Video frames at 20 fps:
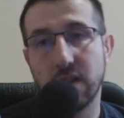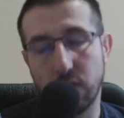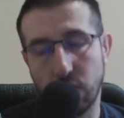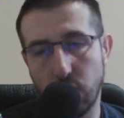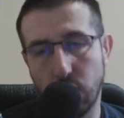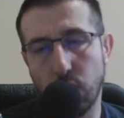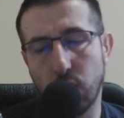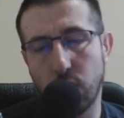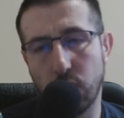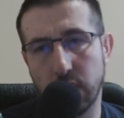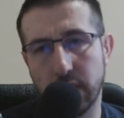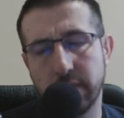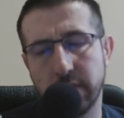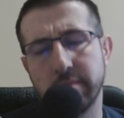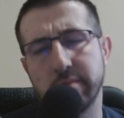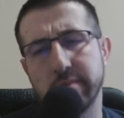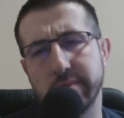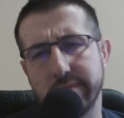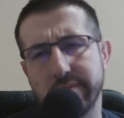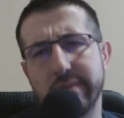Or,
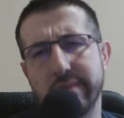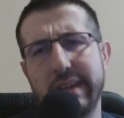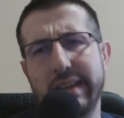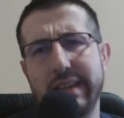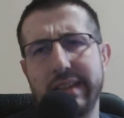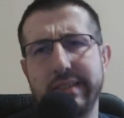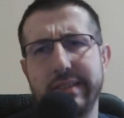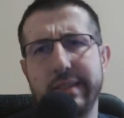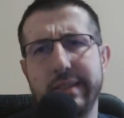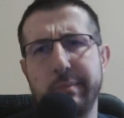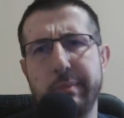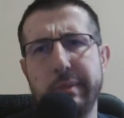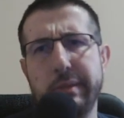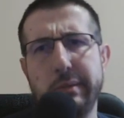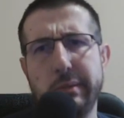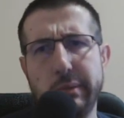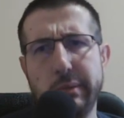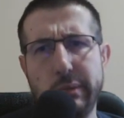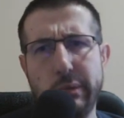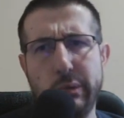let's not be
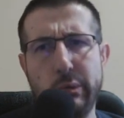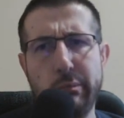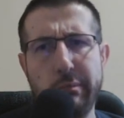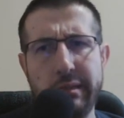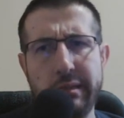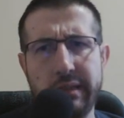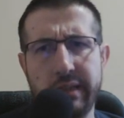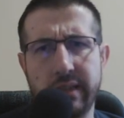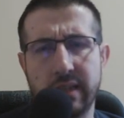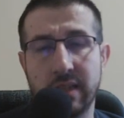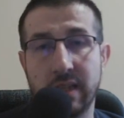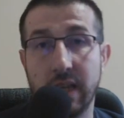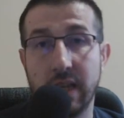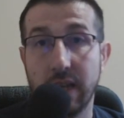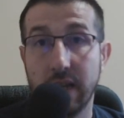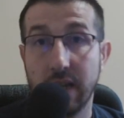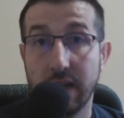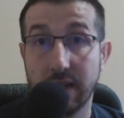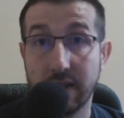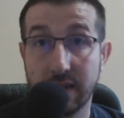so mean,
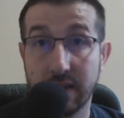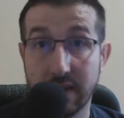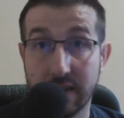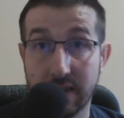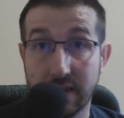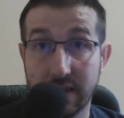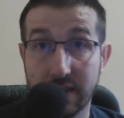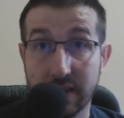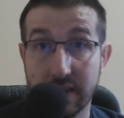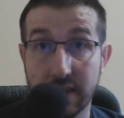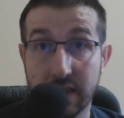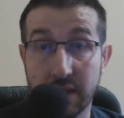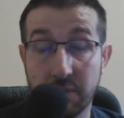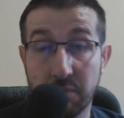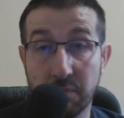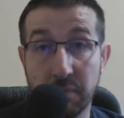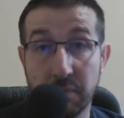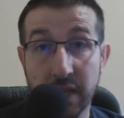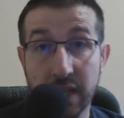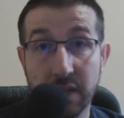he
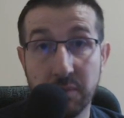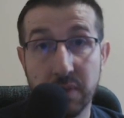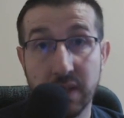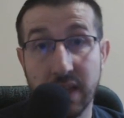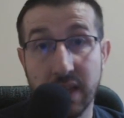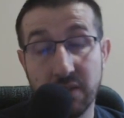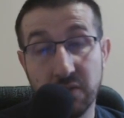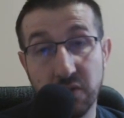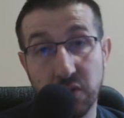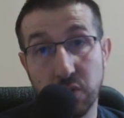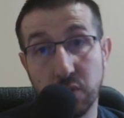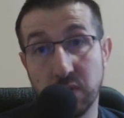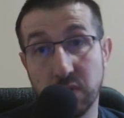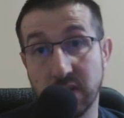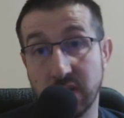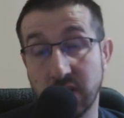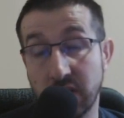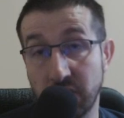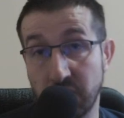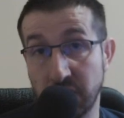maybe have used
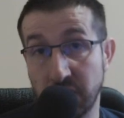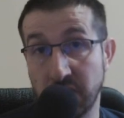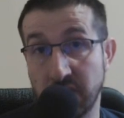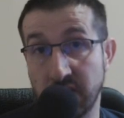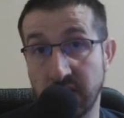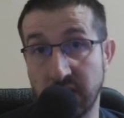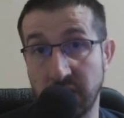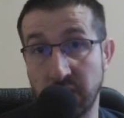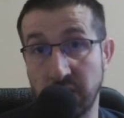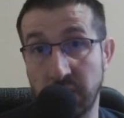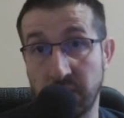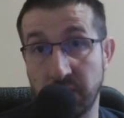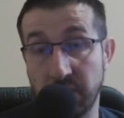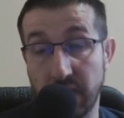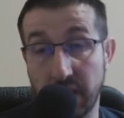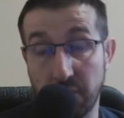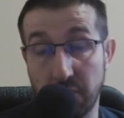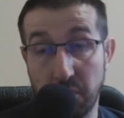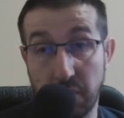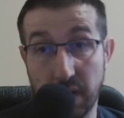a different team,
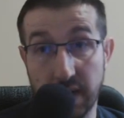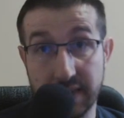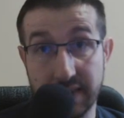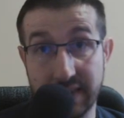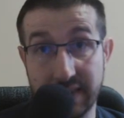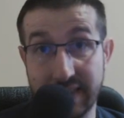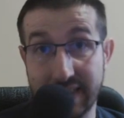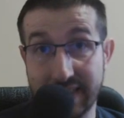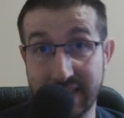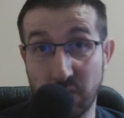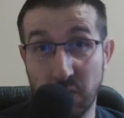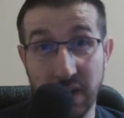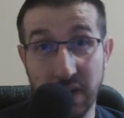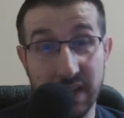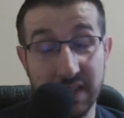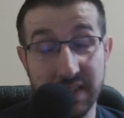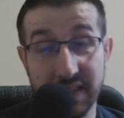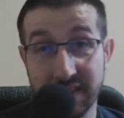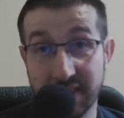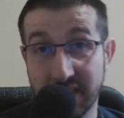but that
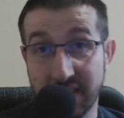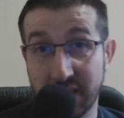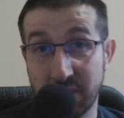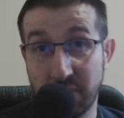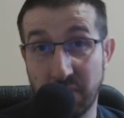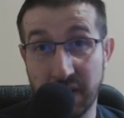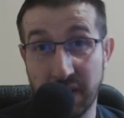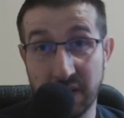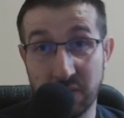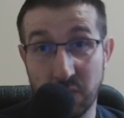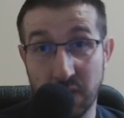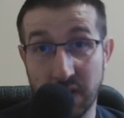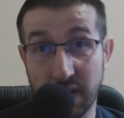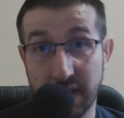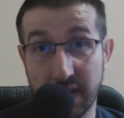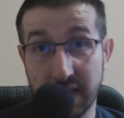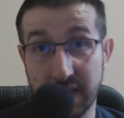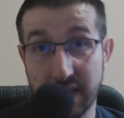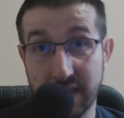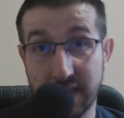really doesn't explain
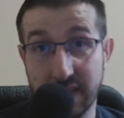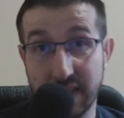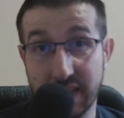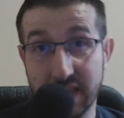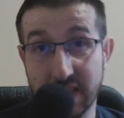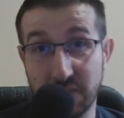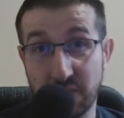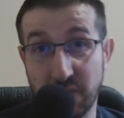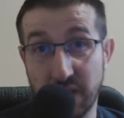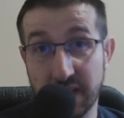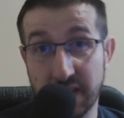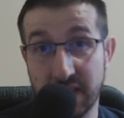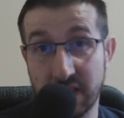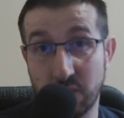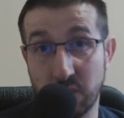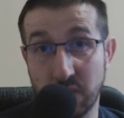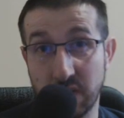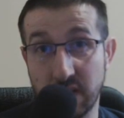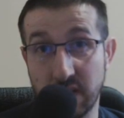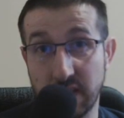why he's fighting
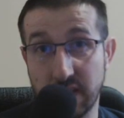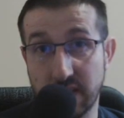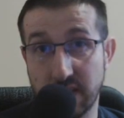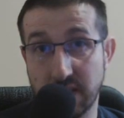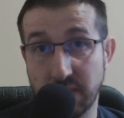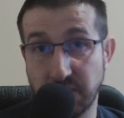with this.